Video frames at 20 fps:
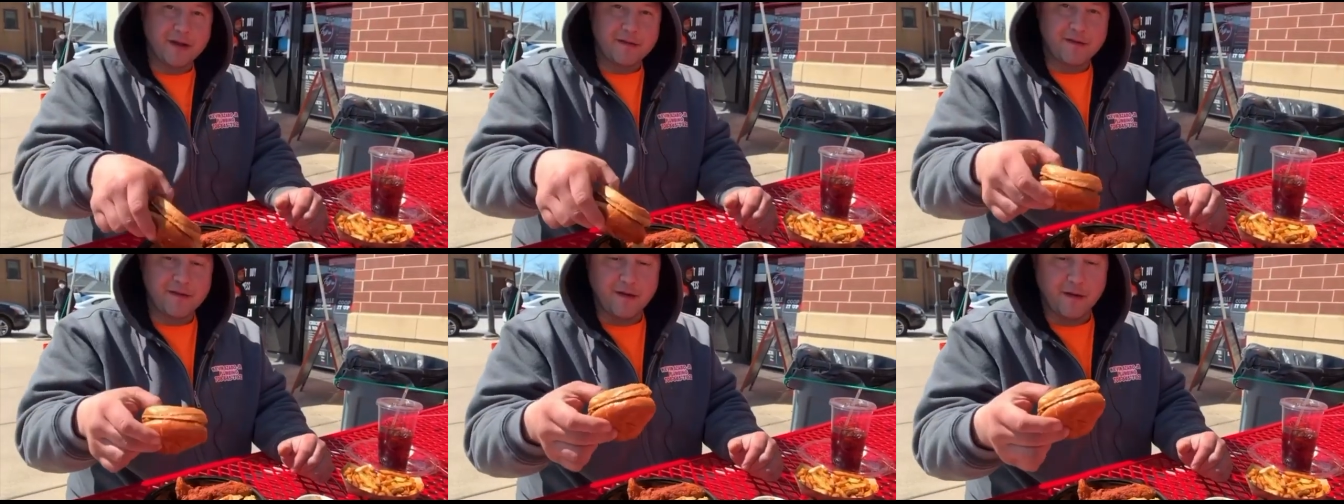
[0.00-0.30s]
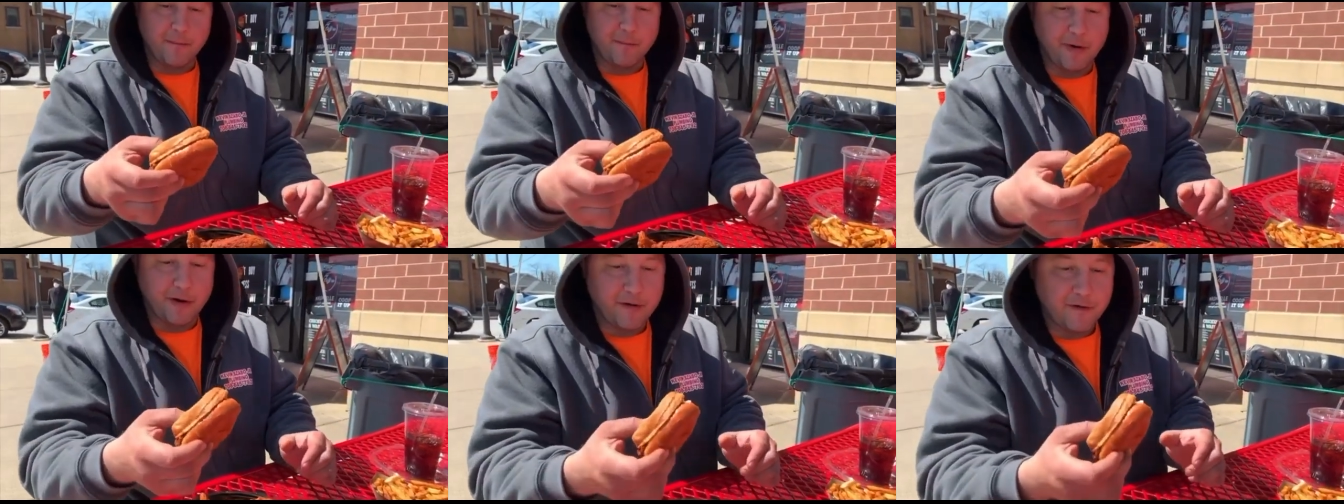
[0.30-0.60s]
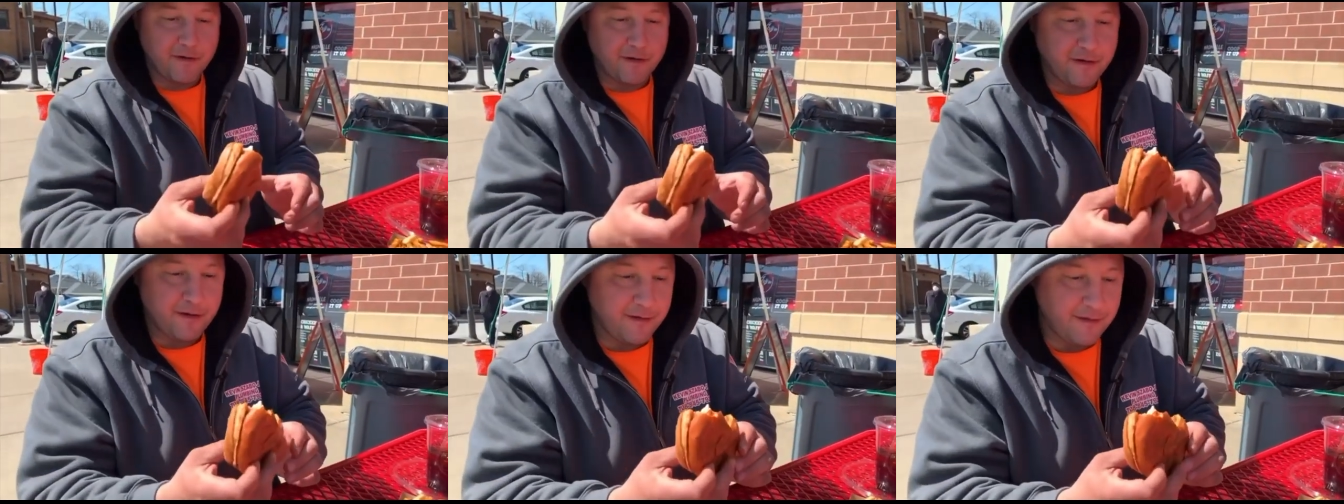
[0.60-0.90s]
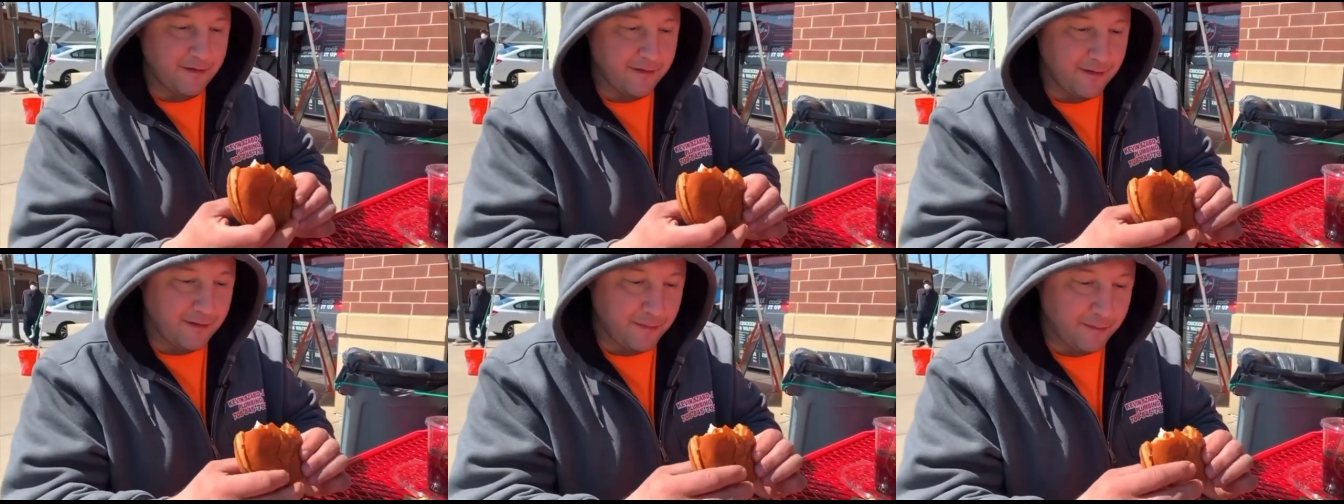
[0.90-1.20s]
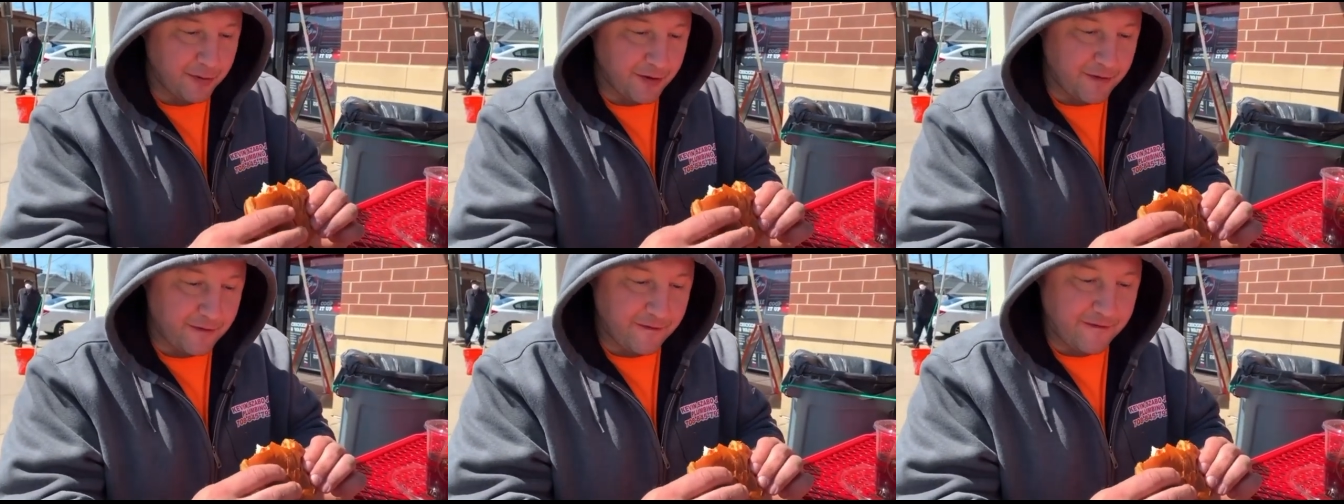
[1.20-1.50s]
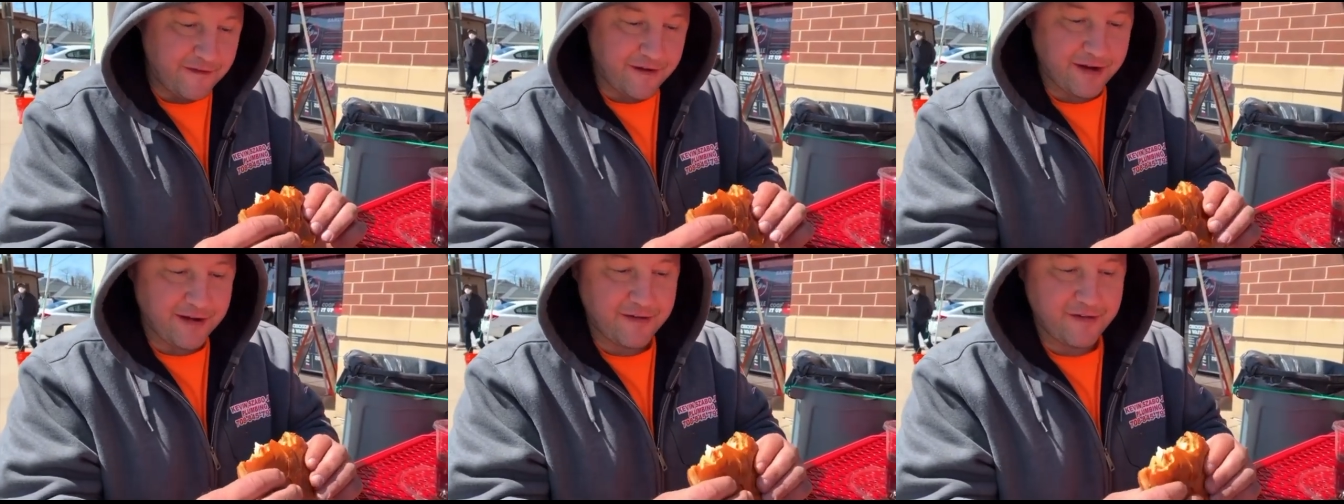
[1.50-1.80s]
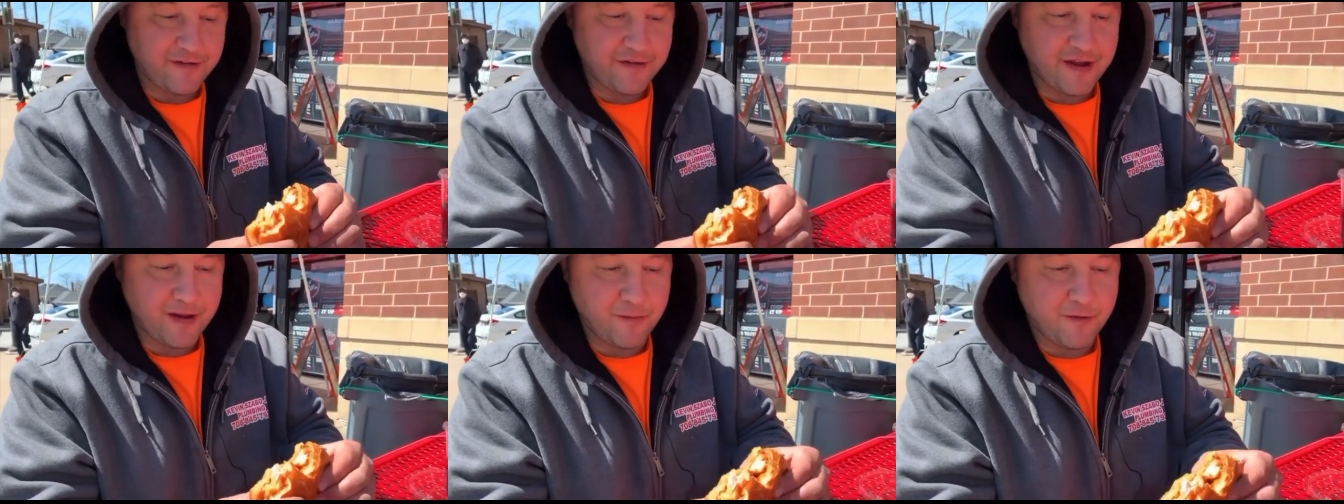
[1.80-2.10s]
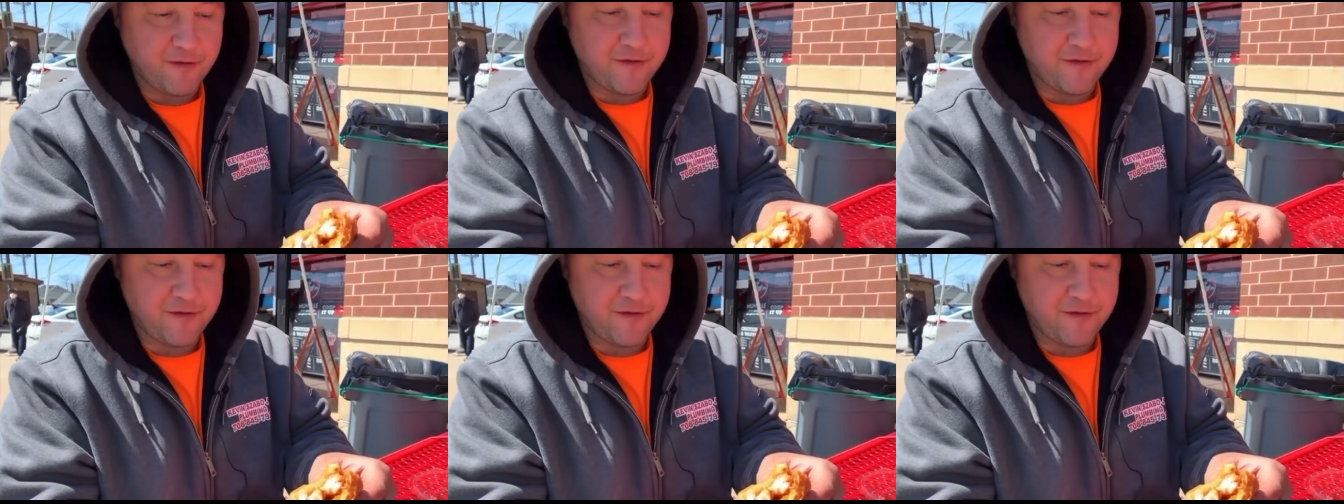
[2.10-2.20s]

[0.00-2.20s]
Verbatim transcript: to the butter, butter chicken sandwich